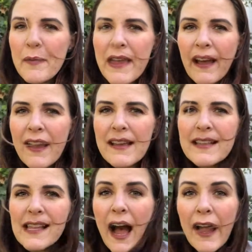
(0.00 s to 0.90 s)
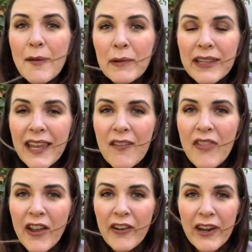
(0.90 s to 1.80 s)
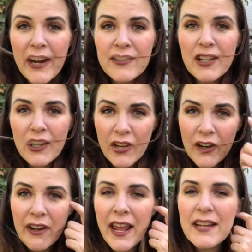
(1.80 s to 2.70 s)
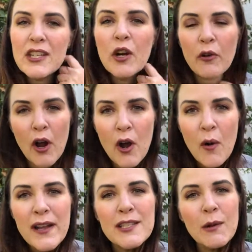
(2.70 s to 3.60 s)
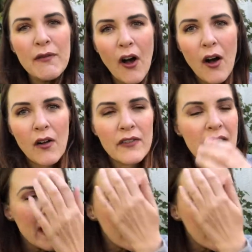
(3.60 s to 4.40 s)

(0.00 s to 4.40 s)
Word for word: Because I believe that you're here to learn and to grow and to evolve.